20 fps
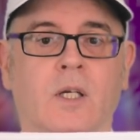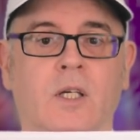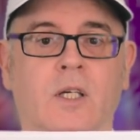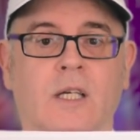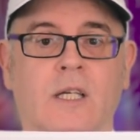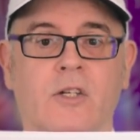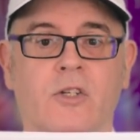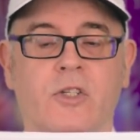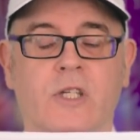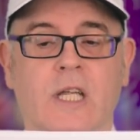
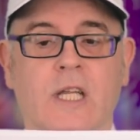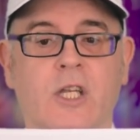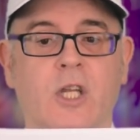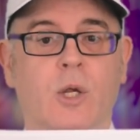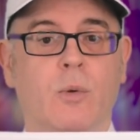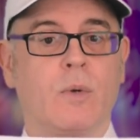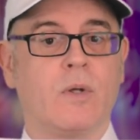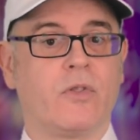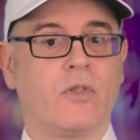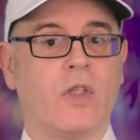
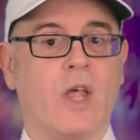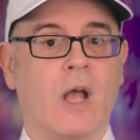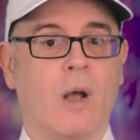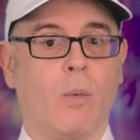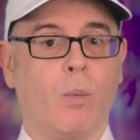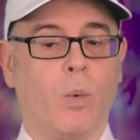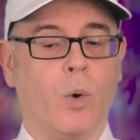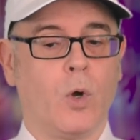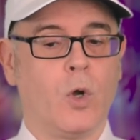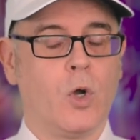continue with their
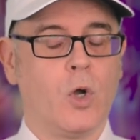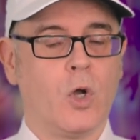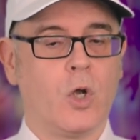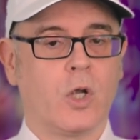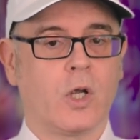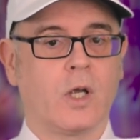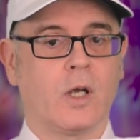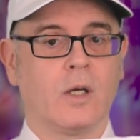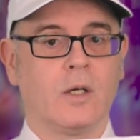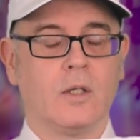
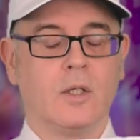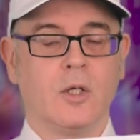work.